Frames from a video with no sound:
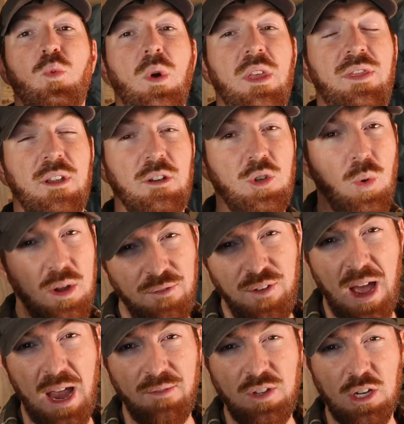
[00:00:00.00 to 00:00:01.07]
with their
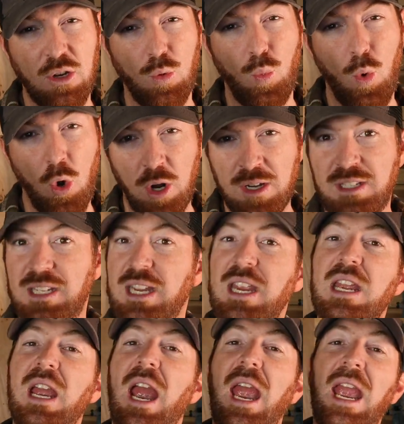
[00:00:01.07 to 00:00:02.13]
25-year warranty